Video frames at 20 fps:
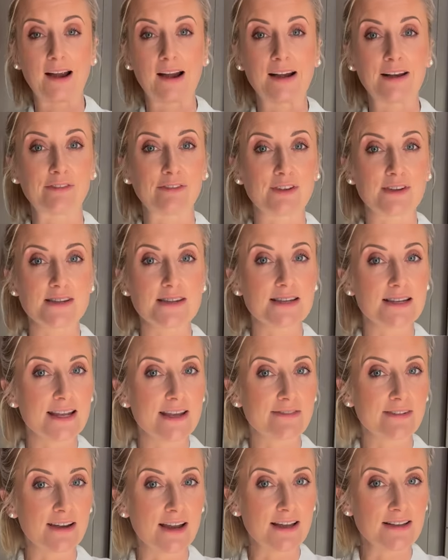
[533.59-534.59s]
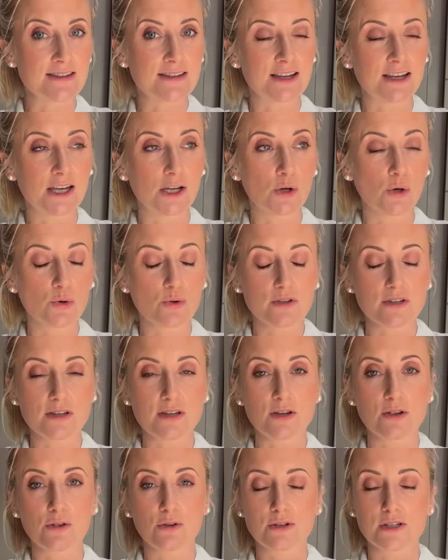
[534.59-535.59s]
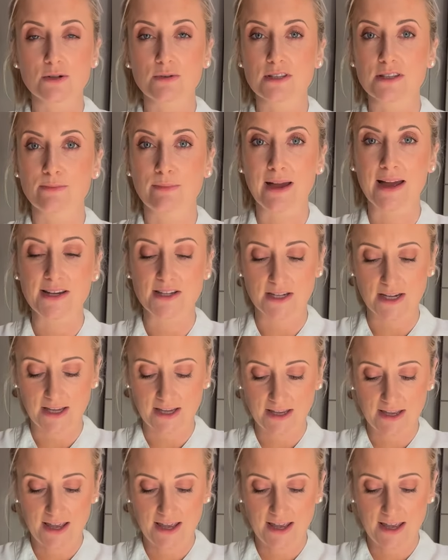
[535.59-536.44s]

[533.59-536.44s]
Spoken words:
and if you just leave it nice and low to do its magic,